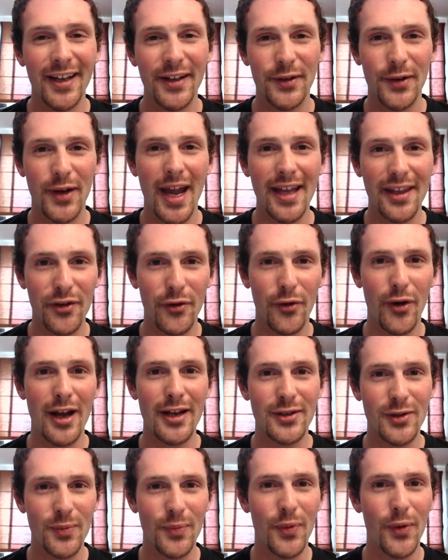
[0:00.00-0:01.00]
to get the
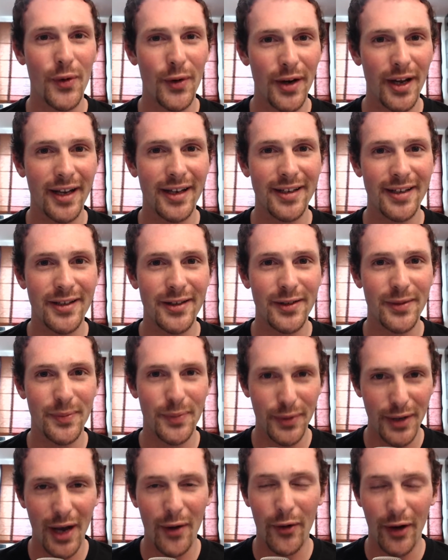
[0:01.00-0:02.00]
right support and to
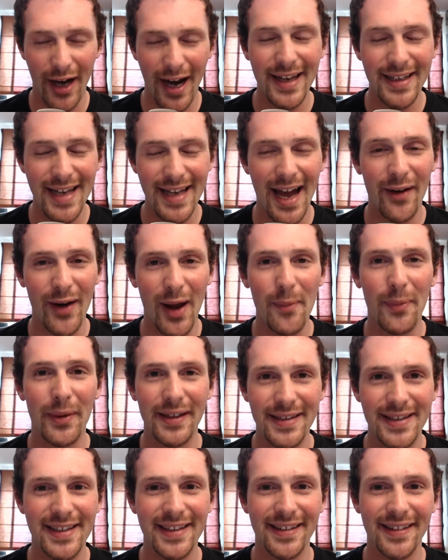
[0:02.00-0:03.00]
put our head down up
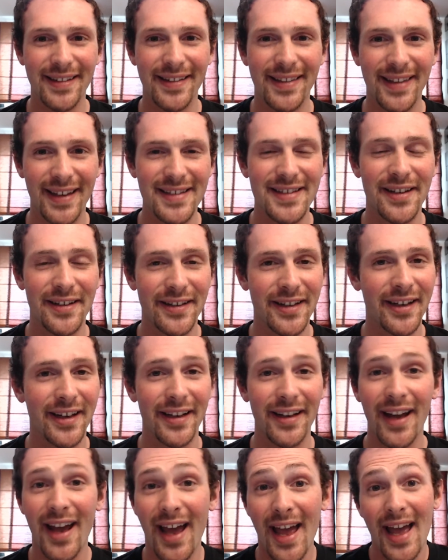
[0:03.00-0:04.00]
until things are
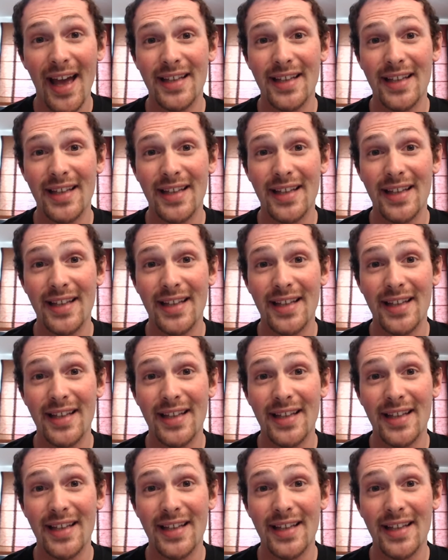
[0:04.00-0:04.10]
done.